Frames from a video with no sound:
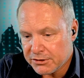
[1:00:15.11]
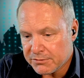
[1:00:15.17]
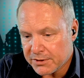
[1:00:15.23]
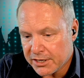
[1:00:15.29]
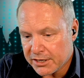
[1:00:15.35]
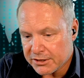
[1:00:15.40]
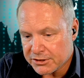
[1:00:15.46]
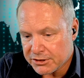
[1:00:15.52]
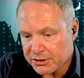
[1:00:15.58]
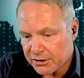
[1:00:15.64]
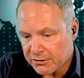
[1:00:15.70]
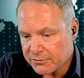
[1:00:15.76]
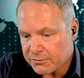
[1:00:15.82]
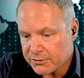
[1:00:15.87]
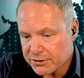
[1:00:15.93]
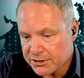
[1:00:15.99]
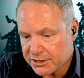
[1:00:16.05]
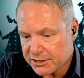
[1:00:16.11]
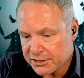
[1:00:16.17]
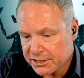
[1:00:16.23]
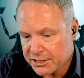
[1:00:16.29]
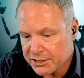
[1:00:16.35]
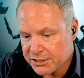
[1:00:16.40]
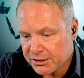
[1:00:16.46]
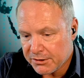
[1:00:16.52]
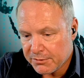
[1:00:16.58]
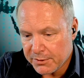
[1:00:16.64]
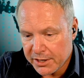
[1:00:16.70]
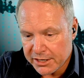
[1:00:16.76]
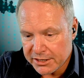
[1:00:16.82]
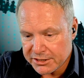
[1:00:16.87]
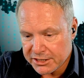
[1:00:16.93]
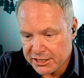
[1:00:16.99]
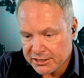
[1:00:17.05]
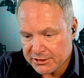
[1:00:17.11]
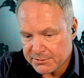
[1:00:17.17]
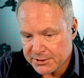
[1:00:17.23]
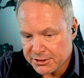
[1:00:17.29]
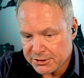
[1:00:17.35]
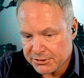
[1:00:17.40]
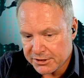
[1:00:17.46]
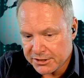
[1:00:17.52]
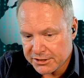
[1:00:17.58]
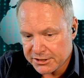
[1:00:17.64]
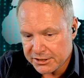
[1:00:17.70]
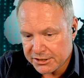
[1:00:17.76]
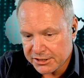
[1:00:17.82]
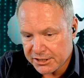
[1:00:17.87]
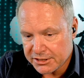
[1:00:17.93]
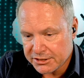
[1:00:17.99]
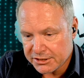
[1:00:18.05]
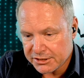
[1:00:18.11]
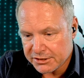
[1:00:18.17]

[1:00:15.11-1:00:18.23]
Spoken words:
We got a Star Wars suggestion and we got a Sesame Street suggestion.